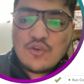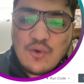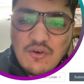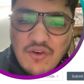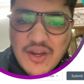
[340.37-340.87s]
to
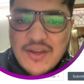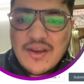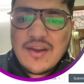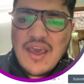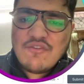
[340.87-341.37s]
avoid
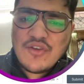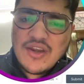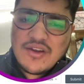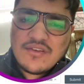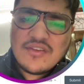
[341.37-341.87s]
that, I have
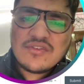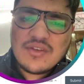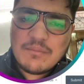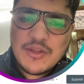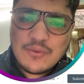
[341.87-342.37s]
created this
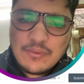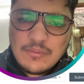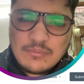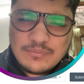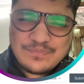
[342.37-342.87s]
dummy node.
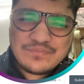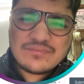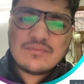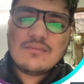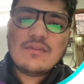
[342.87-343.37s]

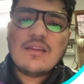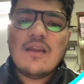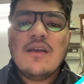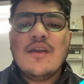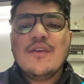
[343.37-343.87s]

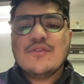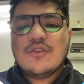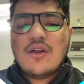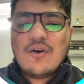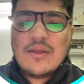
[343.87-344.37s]
So
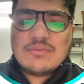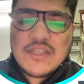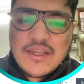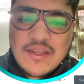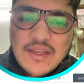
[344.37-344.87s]
now I'm
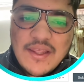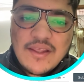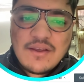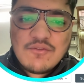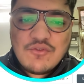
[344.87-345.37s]
checking
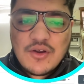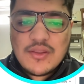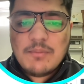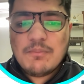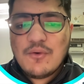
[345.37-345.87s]
like for
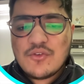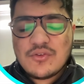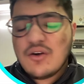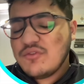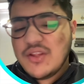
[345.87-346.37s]
the both
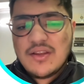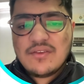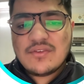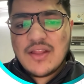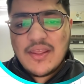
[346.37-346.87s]
of the
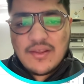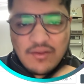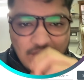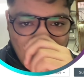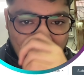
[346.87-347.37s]
list, like
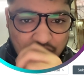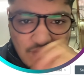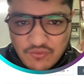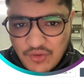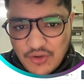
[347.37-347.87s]
if
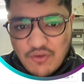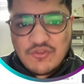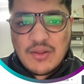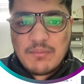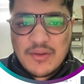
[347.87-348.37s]
one of
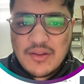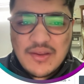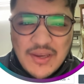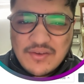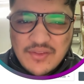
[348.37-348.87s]
them
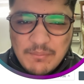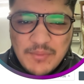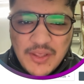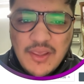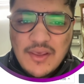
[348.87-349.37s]
gets
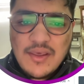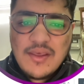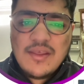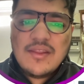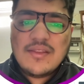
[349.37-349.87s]
empty,
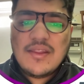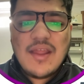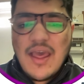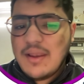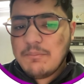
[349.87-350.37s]
then
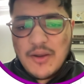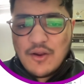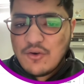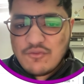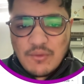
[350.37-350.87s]
I'll break
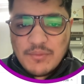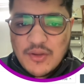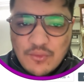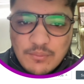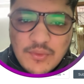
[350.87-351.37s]
out from the
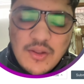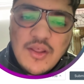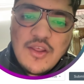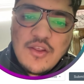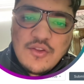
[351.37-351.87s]
loop.
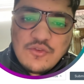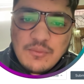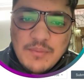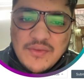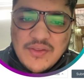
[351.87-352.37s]
So
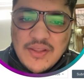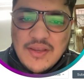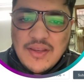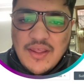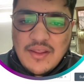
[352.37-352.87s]

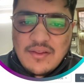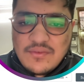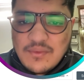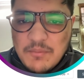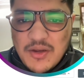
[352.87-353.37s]
basically like
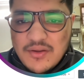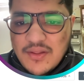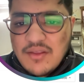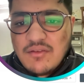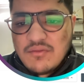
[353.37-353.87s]
similar
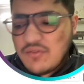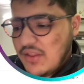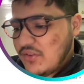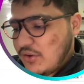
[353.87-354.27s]
thing as I